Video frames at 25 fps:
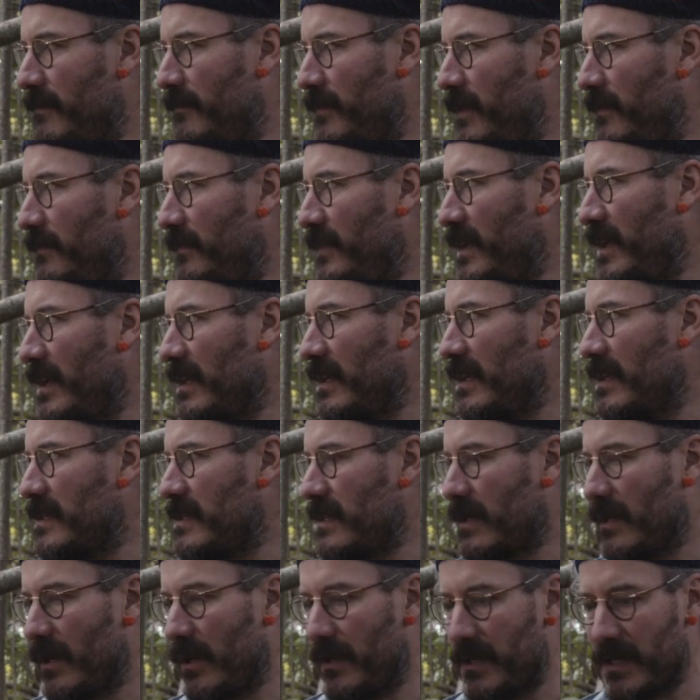15
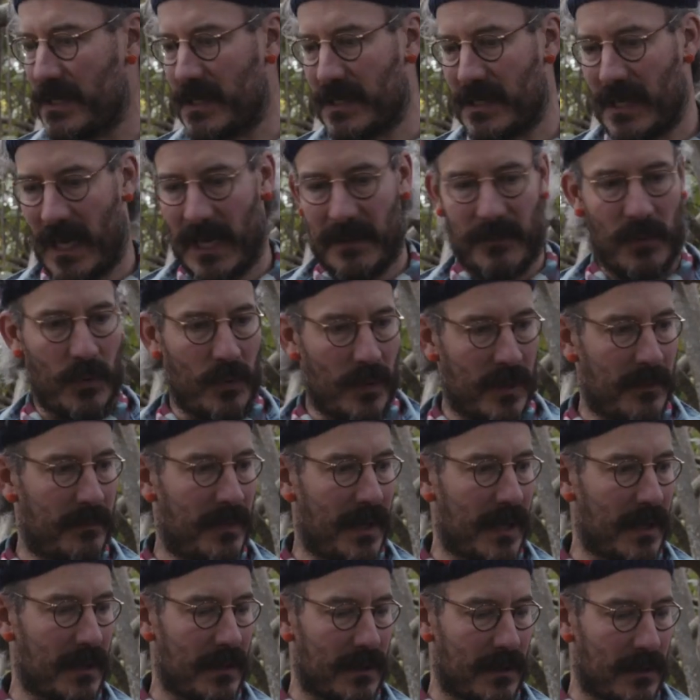years ago this table would have
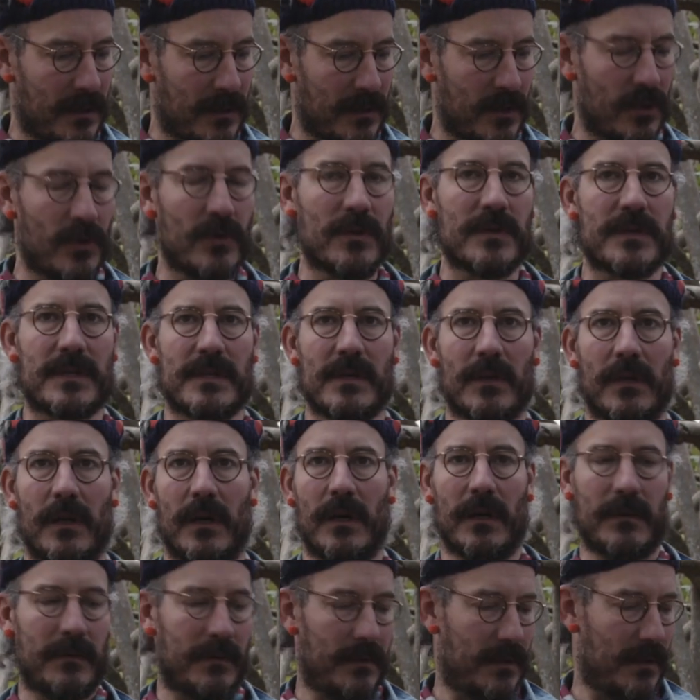been used a
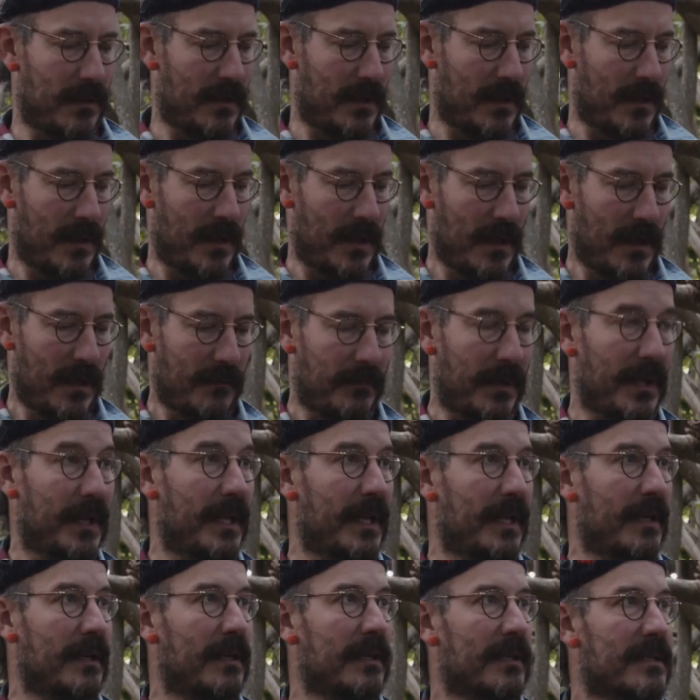lot. But
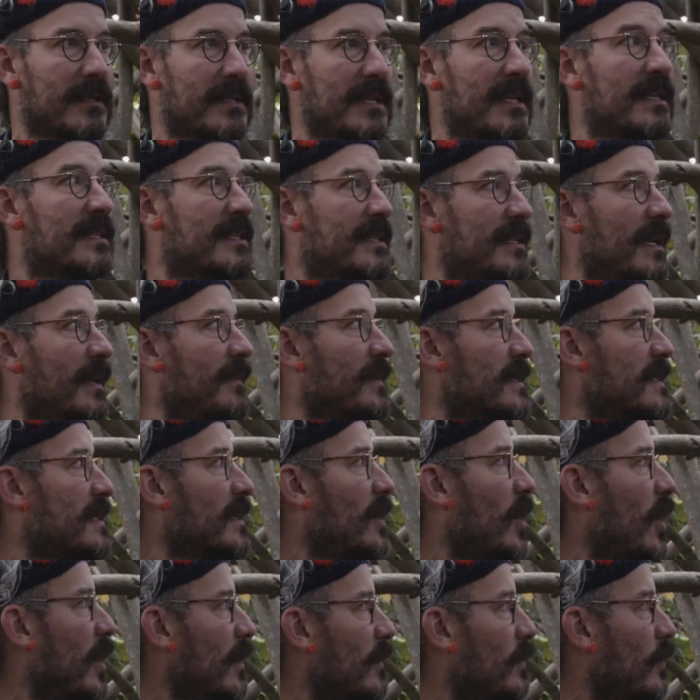then since then this
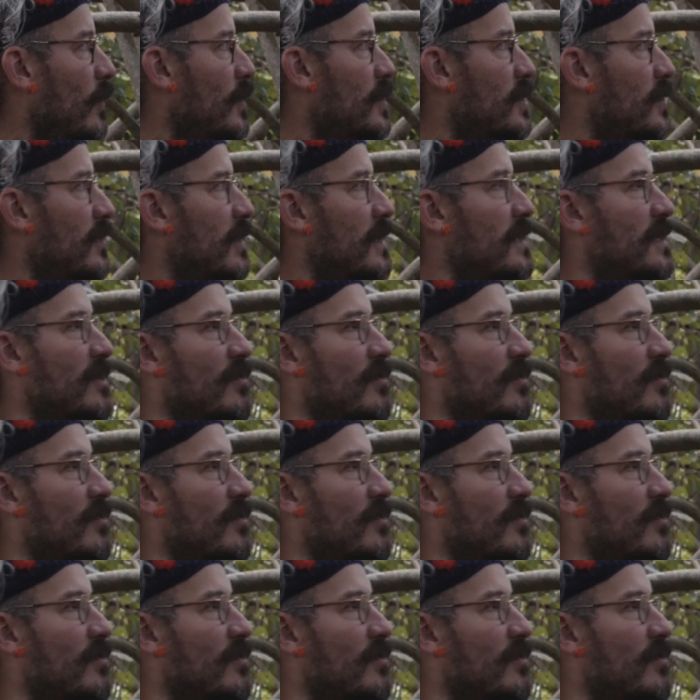cottonwood tree's